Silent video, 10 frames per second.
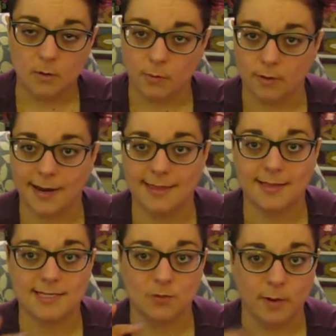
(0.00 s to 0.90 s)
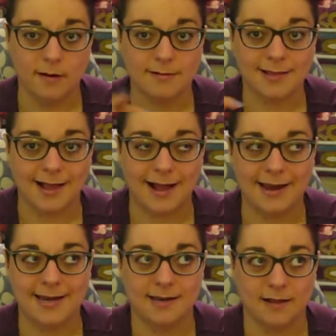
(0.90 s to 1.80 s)
We're in this weird
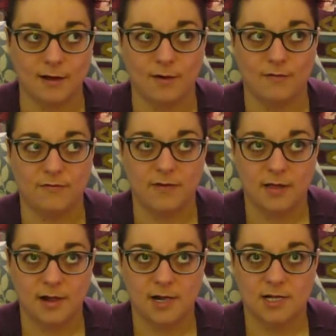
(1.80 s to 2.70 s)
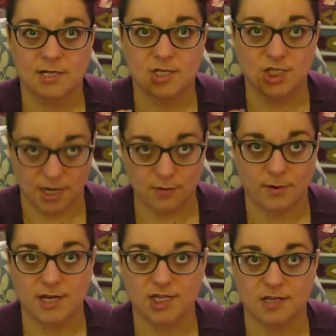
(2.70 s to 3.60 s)
kind of
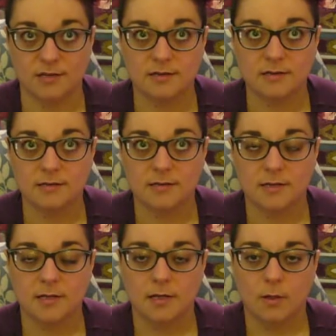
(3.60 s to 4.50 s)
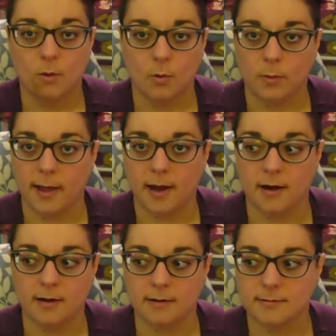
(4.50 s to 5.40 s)
generation
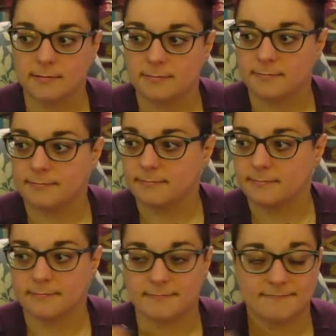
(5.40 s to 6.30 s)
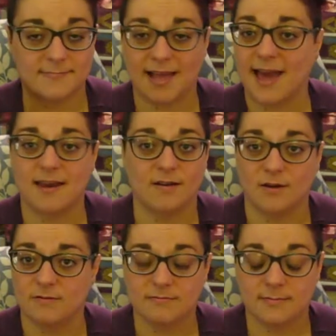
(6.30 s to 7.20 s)
where, I don't
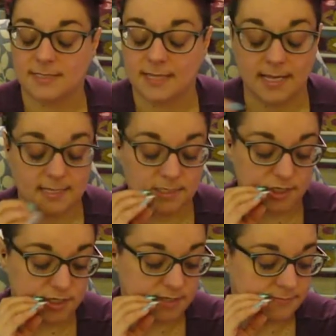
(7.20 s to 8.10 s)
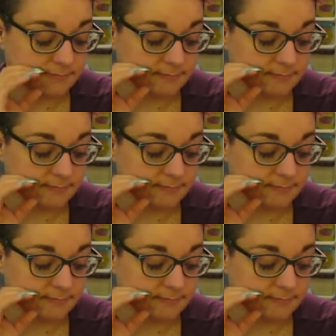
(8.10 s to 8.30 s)
know, things just